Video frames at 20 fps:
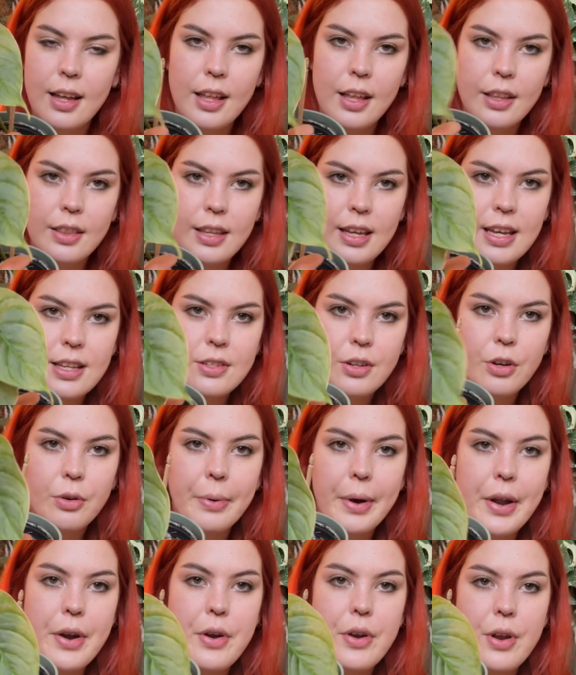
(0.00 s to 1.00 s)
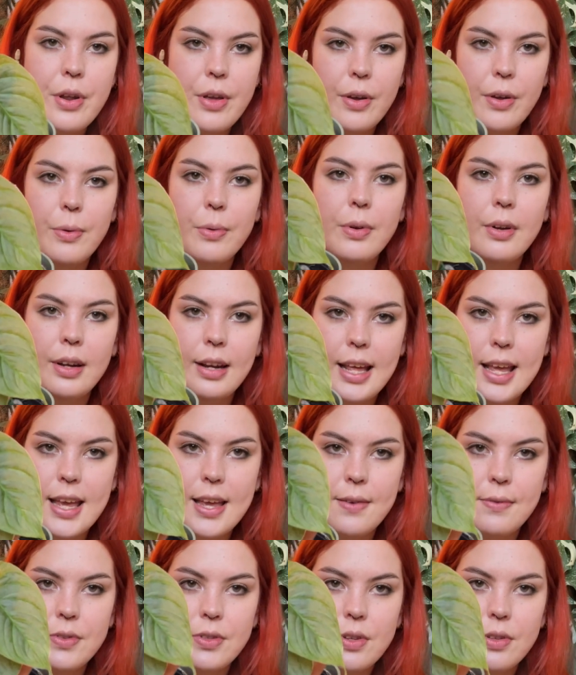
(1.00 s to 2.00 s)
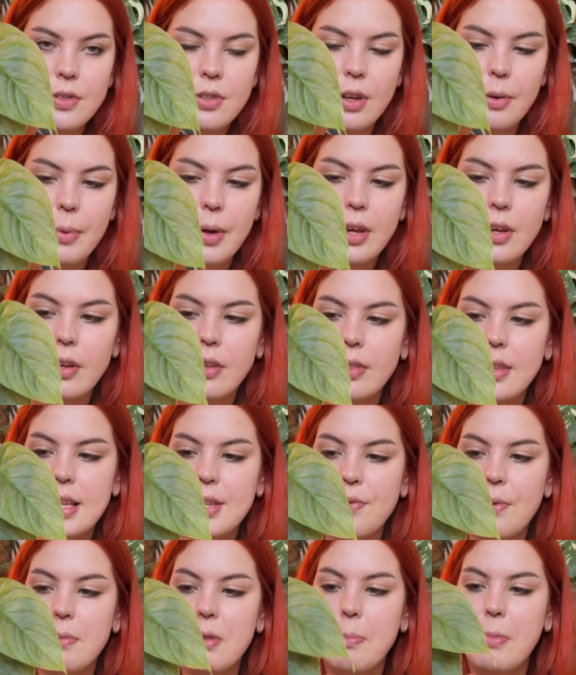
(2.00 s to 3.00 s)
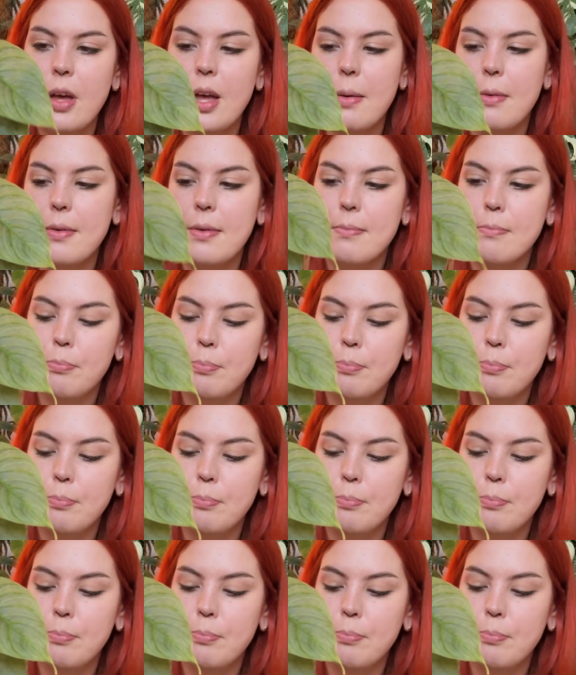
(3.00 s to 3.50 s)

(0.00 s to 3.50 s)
these are quite new leaves. So I got this from the Birmingham,